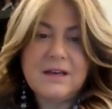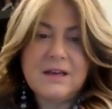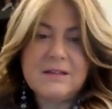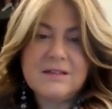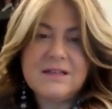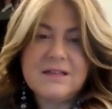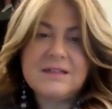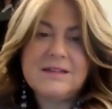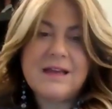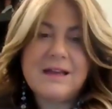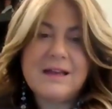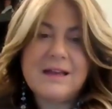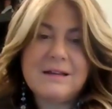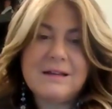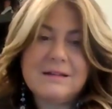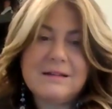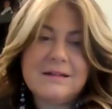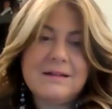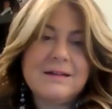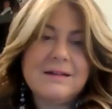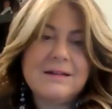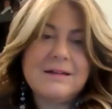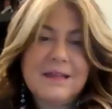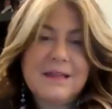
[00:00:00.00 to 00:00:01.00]
I
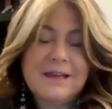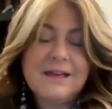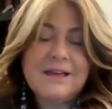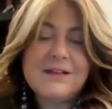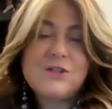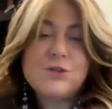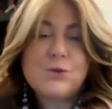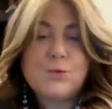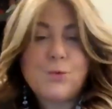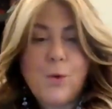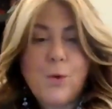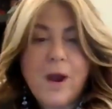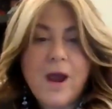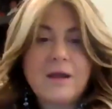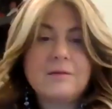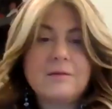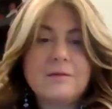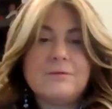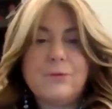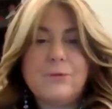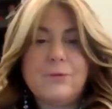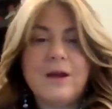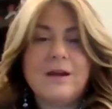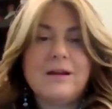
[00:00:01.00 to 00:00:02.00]
think it's
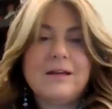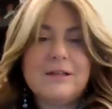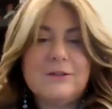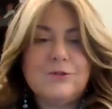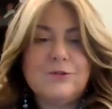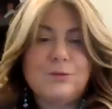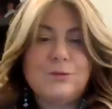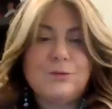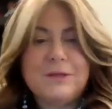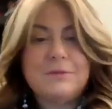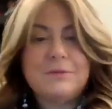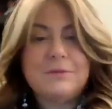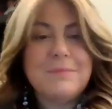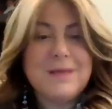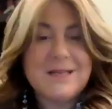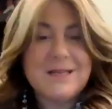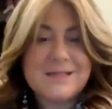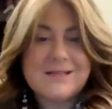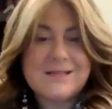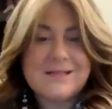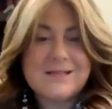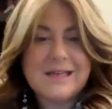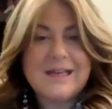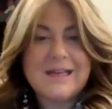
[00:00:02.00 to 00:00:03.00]
where we are a little bit
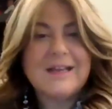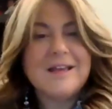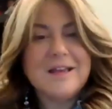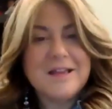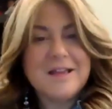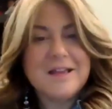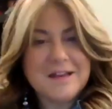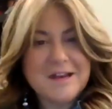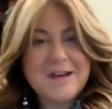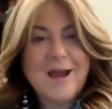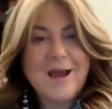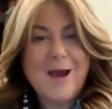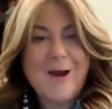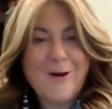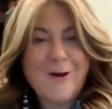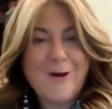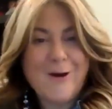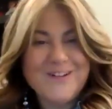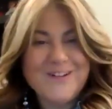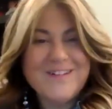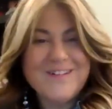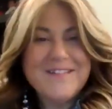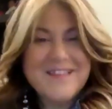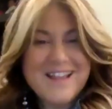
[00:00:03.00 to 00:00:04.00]
missing
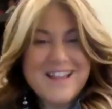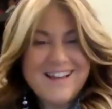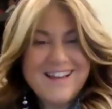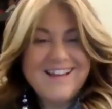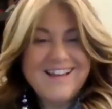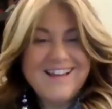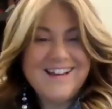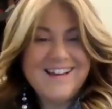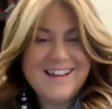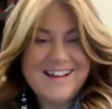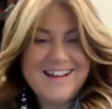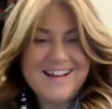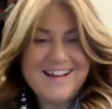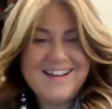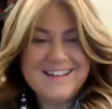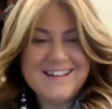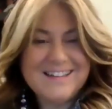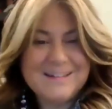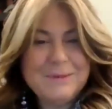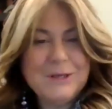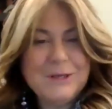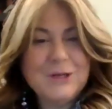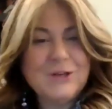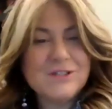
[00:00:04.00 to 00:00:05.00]
now,
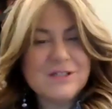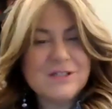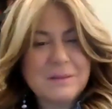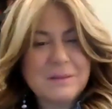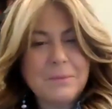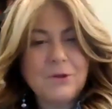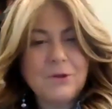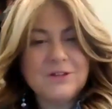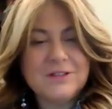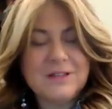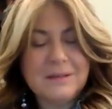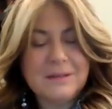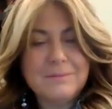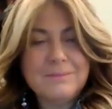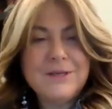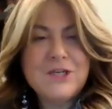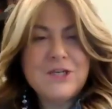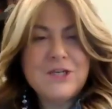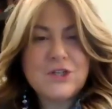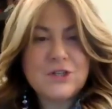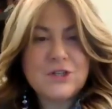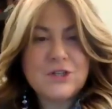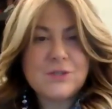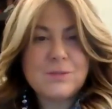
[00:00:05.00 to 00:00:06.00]
because the bold
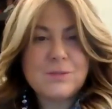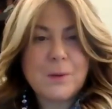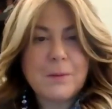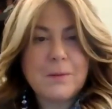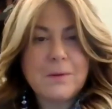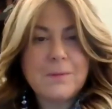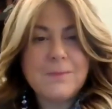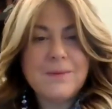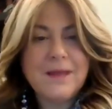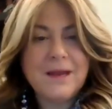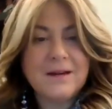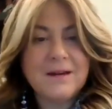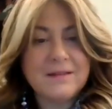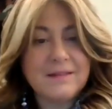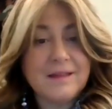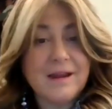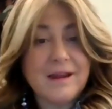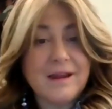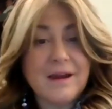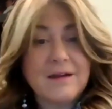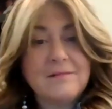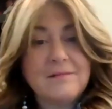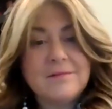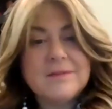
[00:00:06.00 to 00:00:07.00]
ambitions probably are
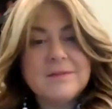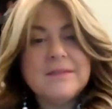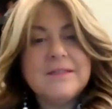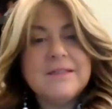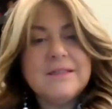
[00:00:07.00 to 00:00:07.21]
there.